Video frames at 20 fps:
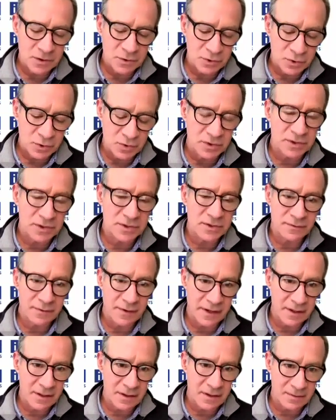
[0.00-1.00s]
shortage of
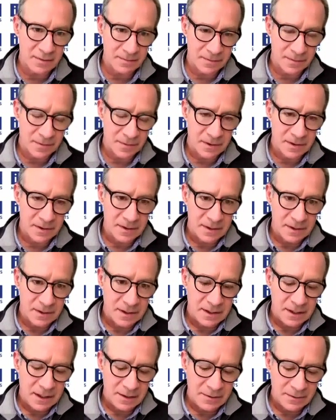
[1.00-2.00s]
lithium,
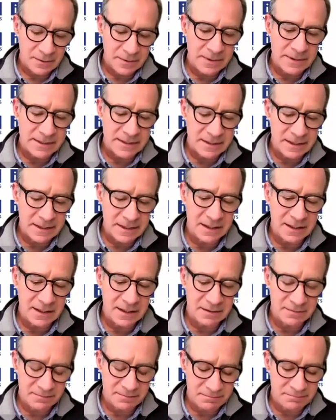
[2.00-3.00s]
and we will
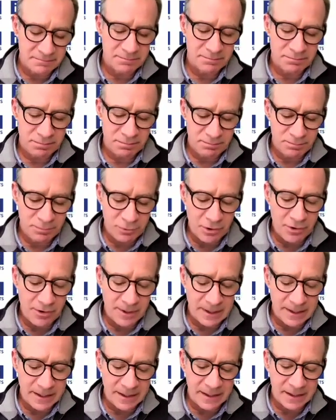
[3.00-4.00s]
see
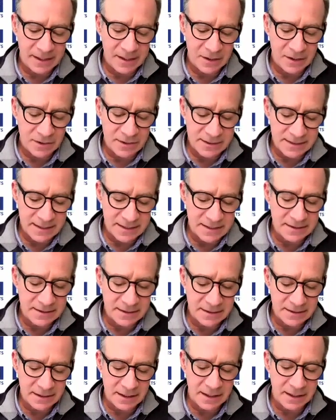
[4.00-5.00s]
probably
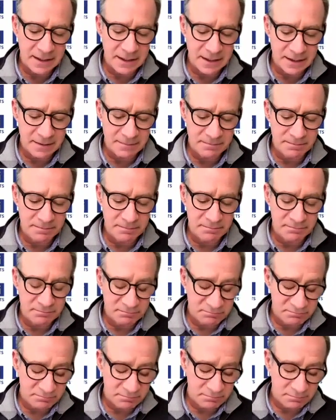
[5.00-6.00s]
consistently
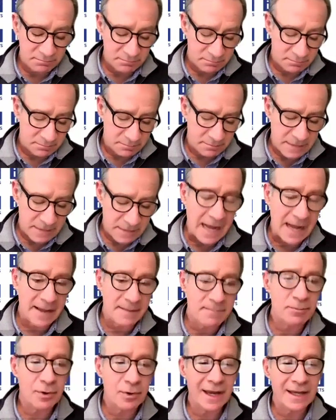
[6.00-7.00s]
high
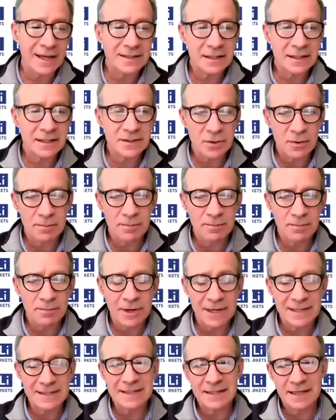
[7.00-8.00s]
prices or
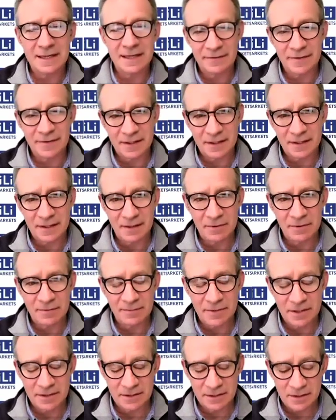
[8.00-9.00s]
prices significantly
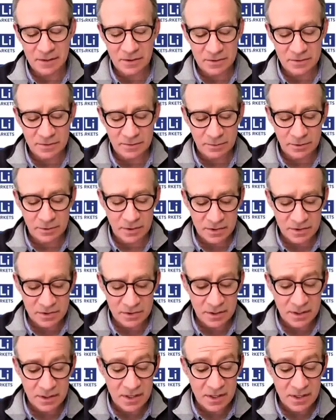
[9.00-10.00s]
above marginal cost of production.